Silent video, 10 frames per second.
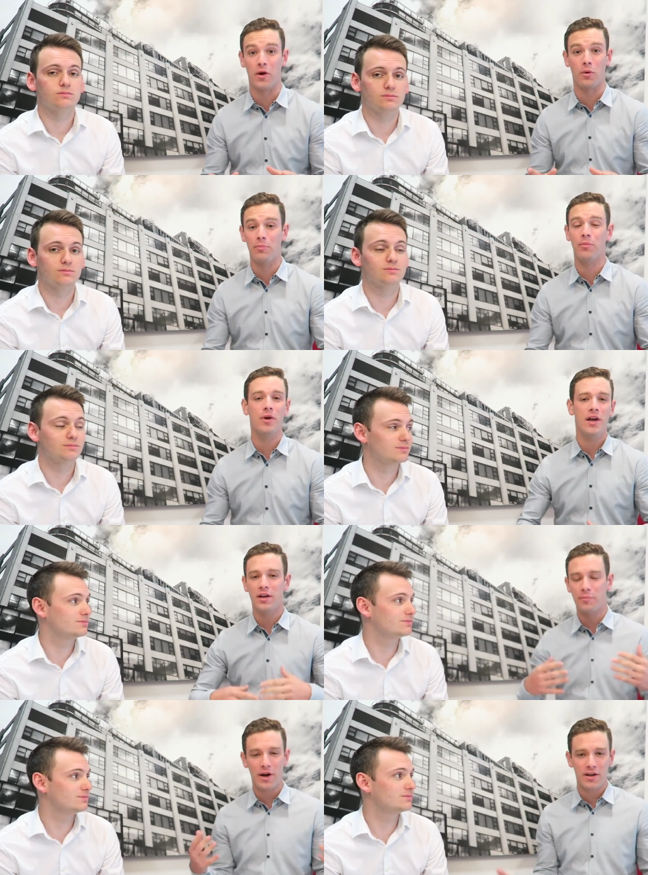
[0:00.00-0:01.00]
Speaker 1: that we're
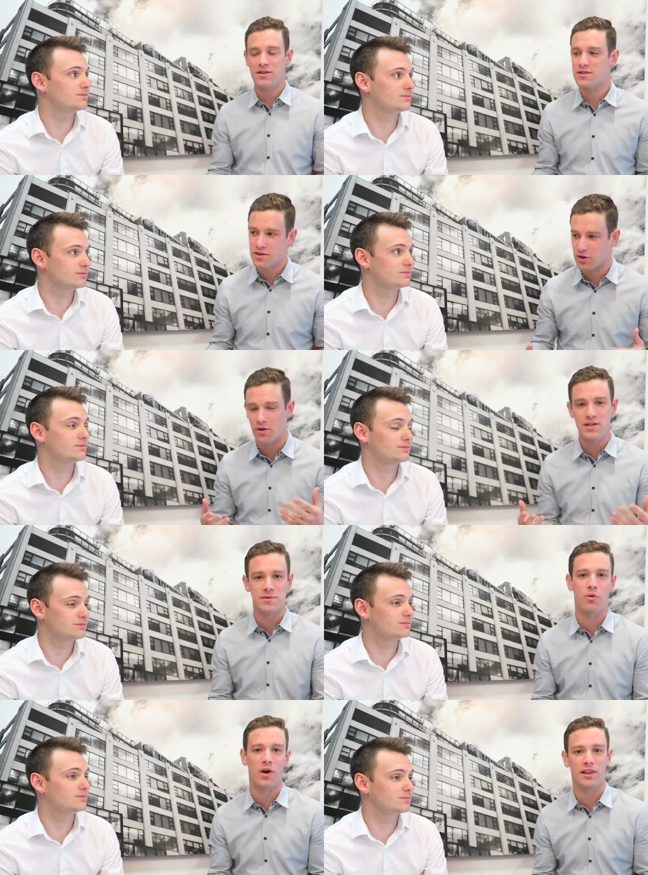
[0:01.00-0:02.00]
comparing this to the crazy
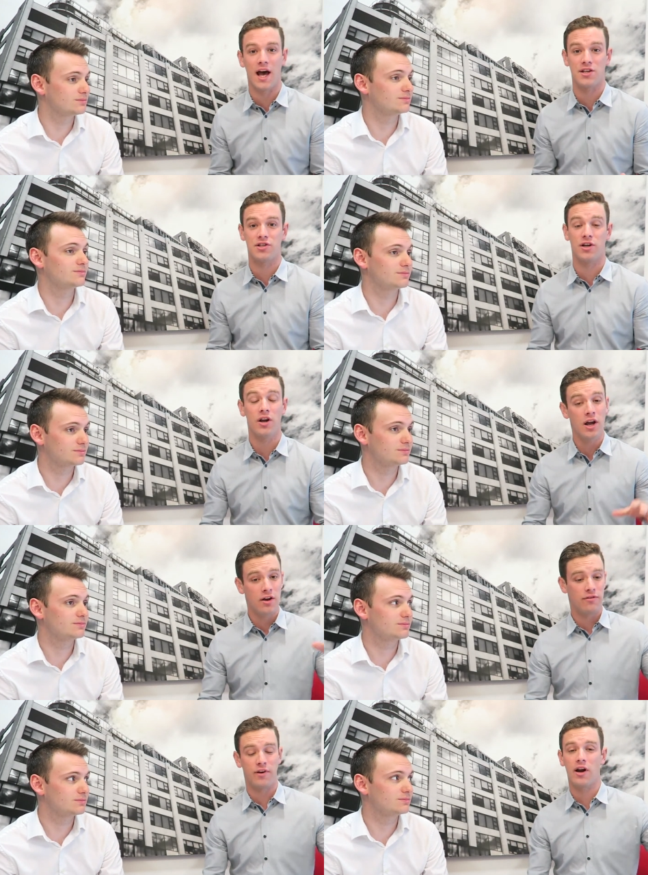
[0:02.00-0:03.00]
point last year.
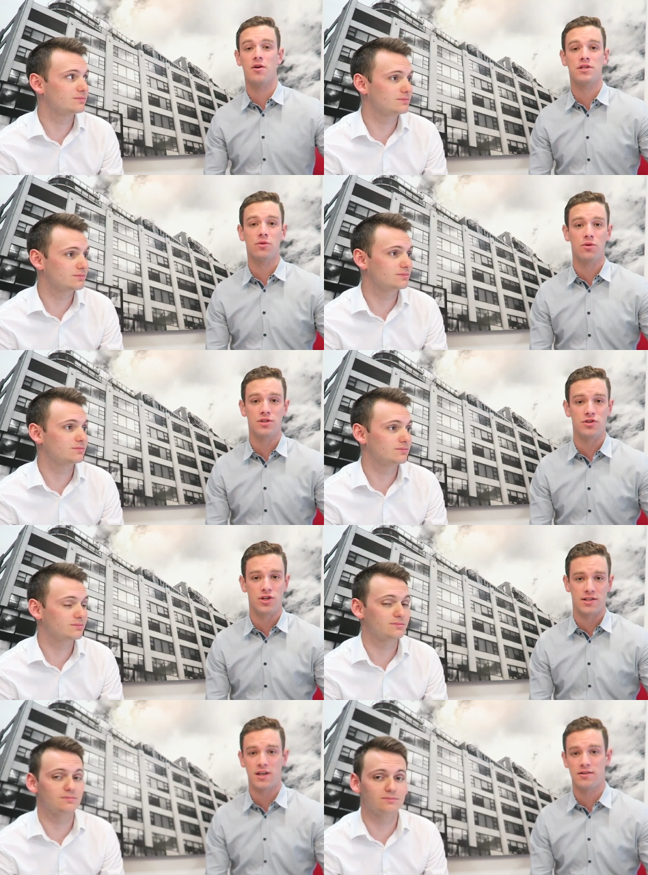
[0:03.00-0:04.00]
Fair housing rules had
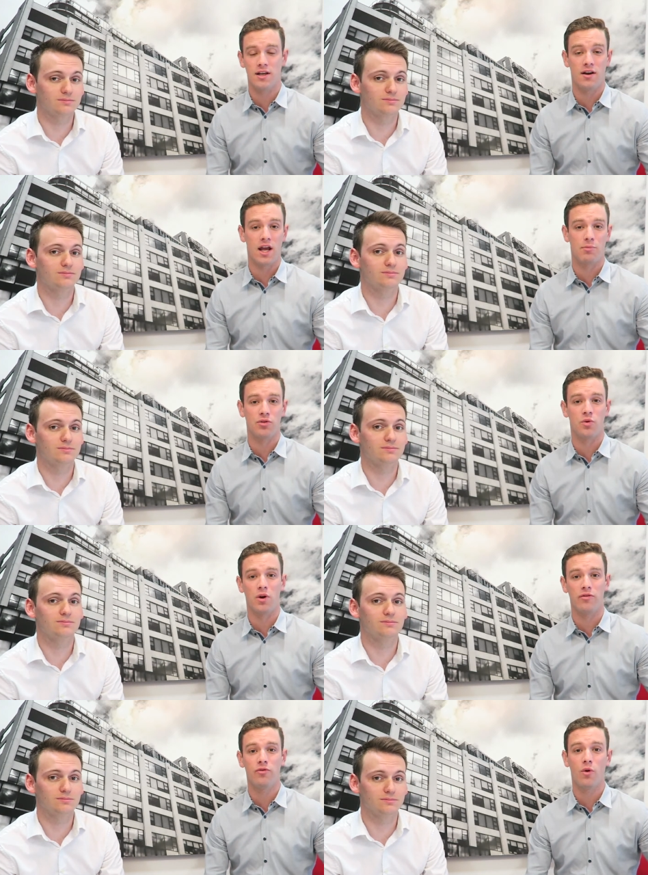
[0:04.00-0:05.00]
just kicked in on April
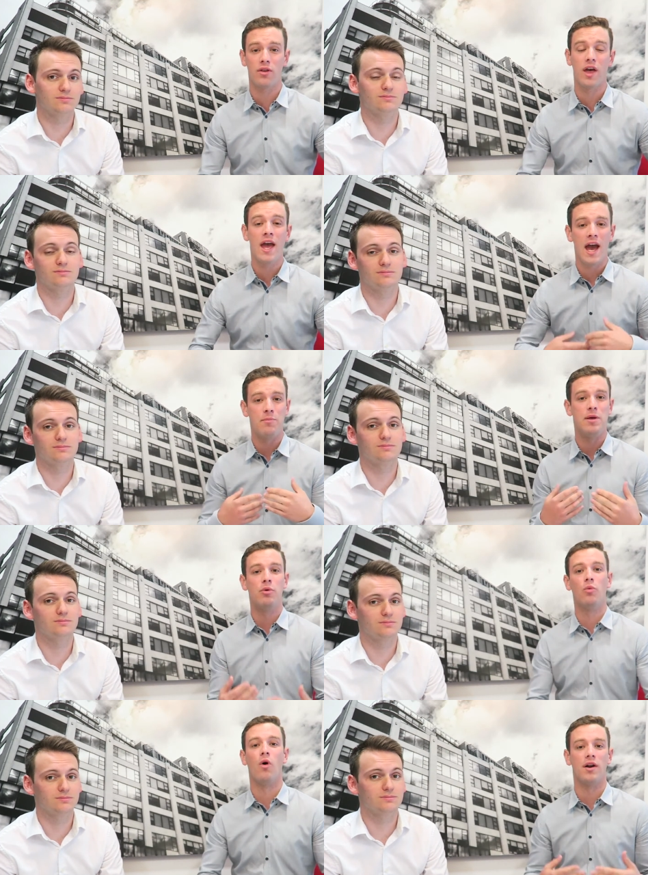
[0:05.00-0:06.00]
24th and people
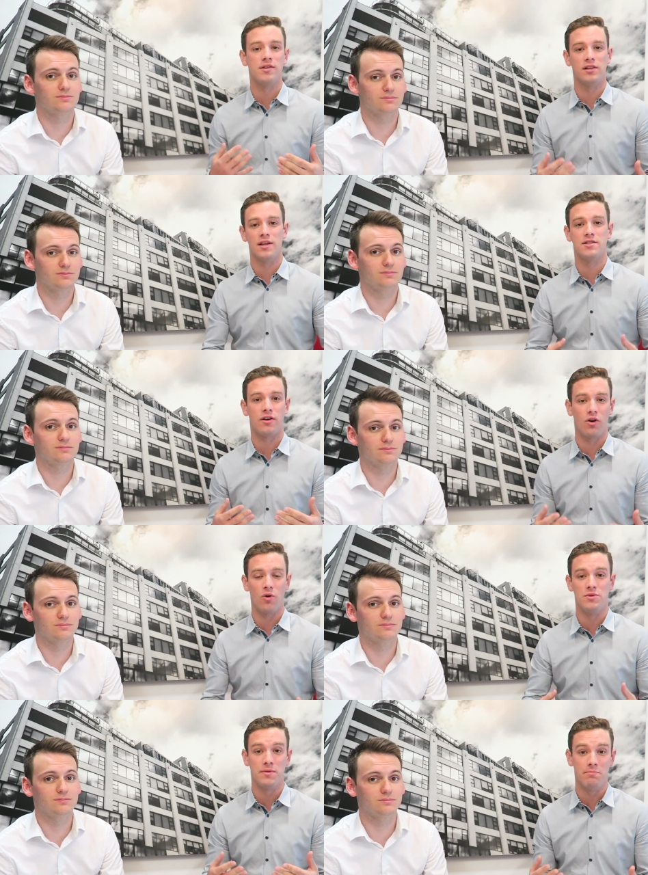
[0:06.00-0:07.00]
wanted to list their
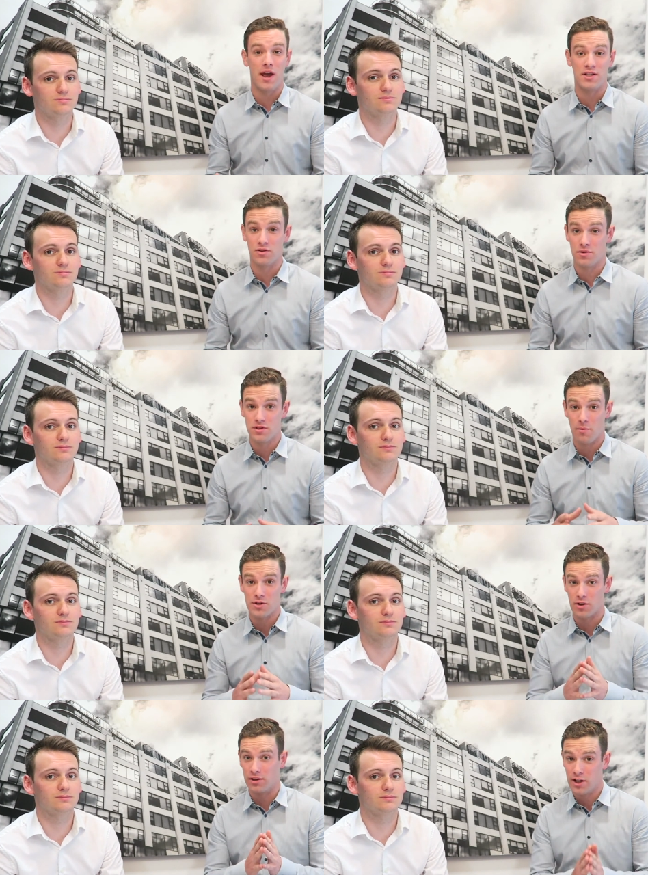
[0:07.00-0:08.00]
homes in May. So those numbers
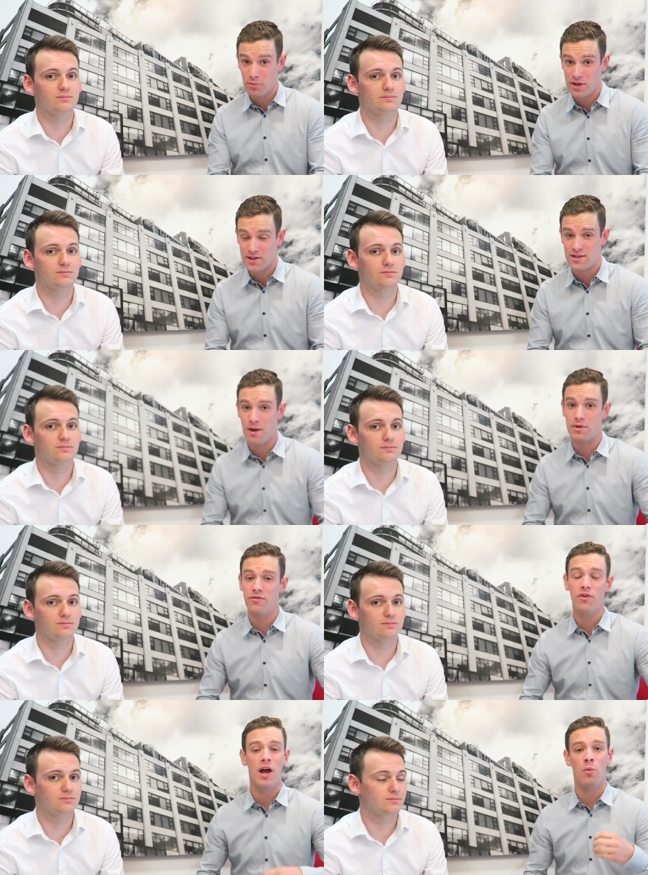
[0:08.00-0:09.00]
are a little bit deceptive
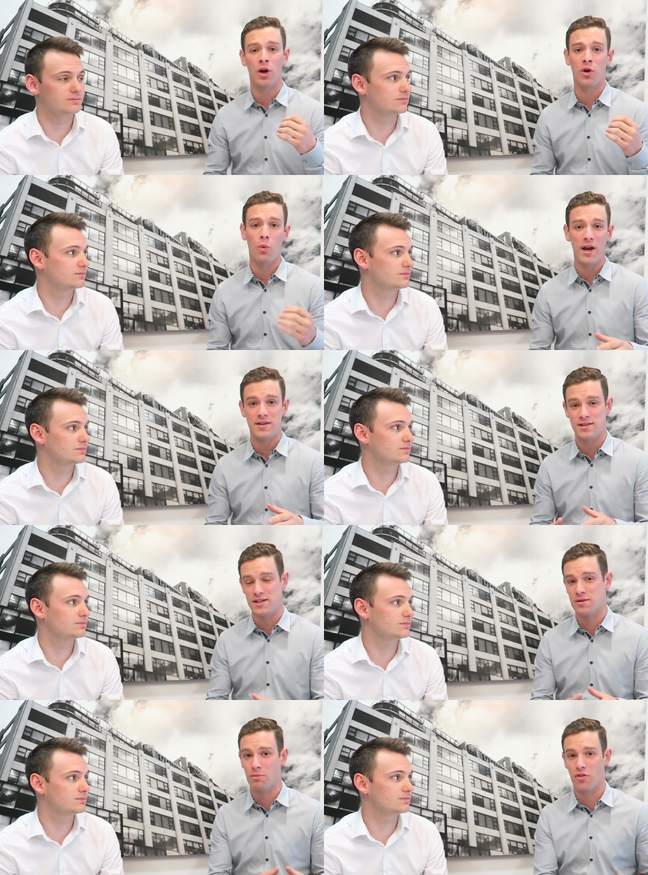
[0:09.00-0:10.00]
and we're going to wait to see
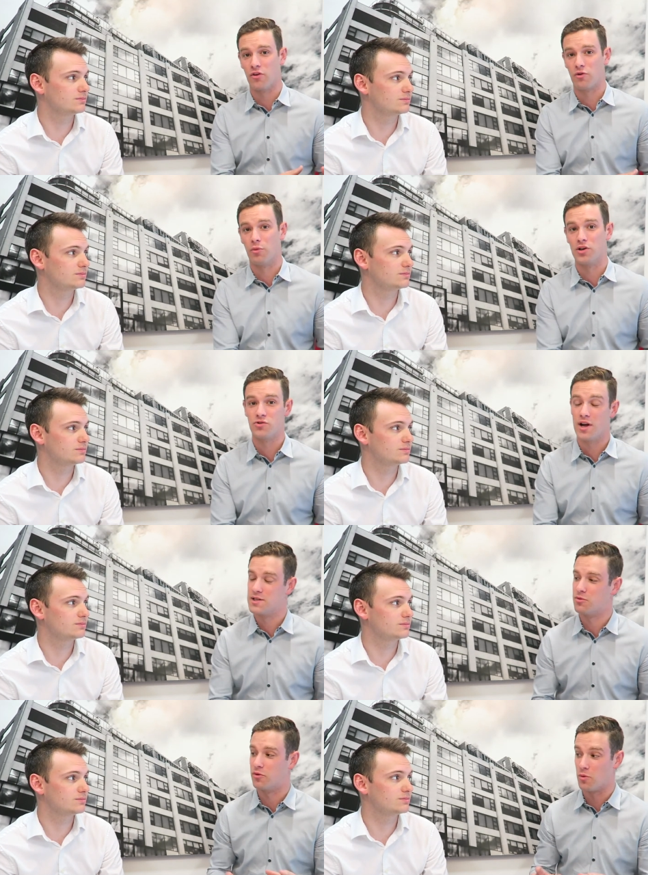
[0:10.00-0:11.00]
some month over month trends
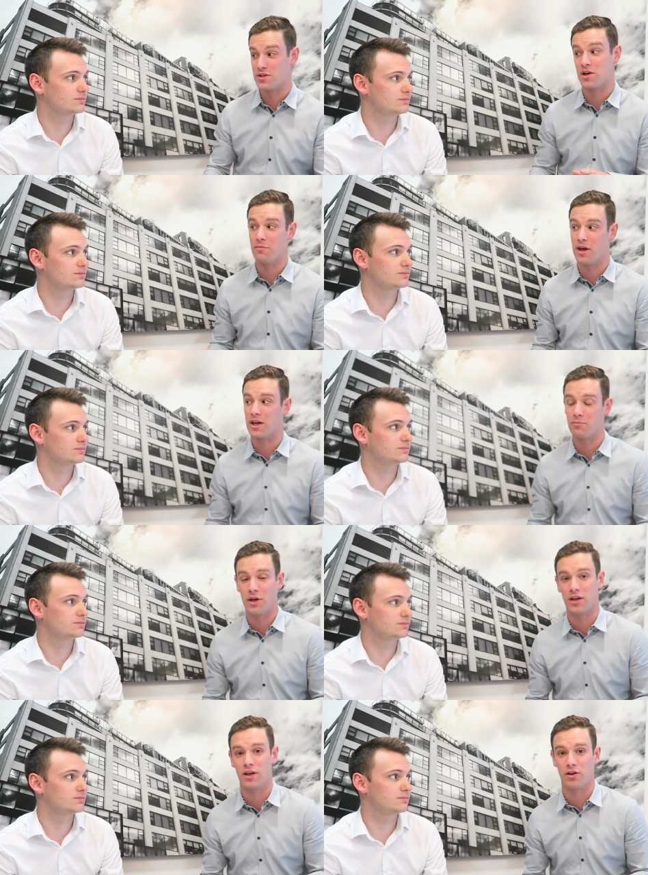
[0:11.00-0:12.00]
before we start making
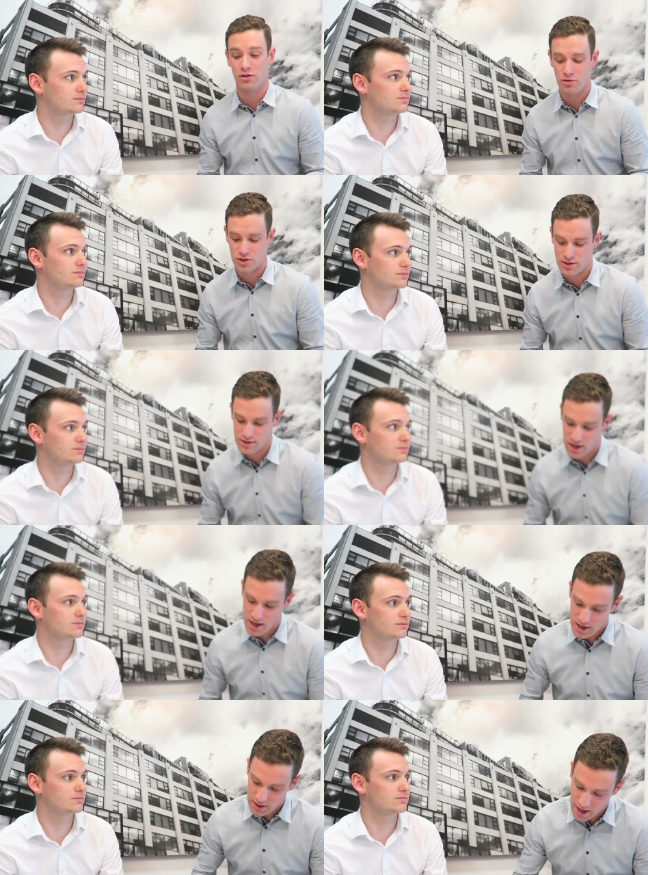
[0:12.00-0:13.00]
big conclusions.
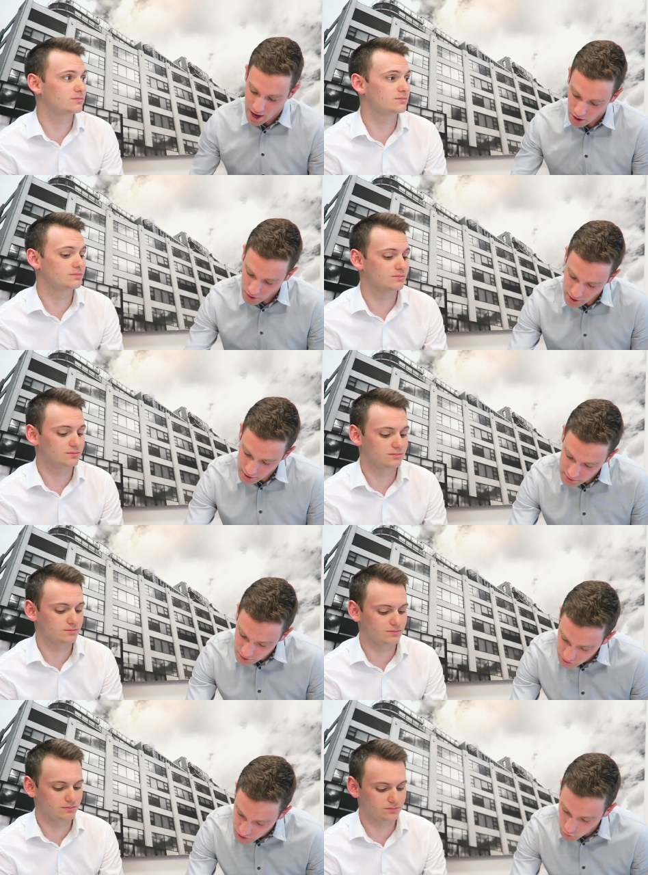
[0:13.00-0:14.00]
Now, it's
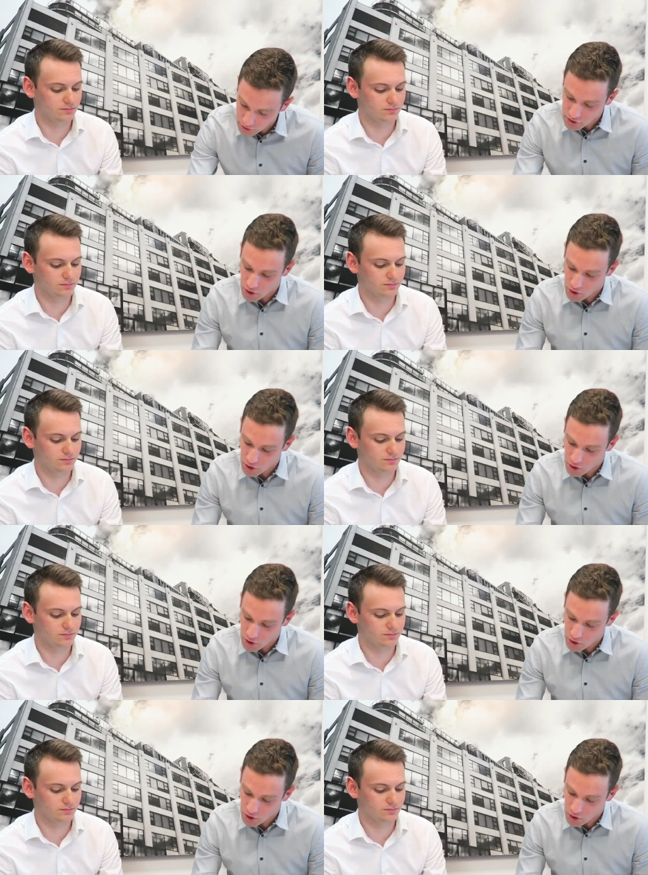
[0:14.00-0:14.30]
also worth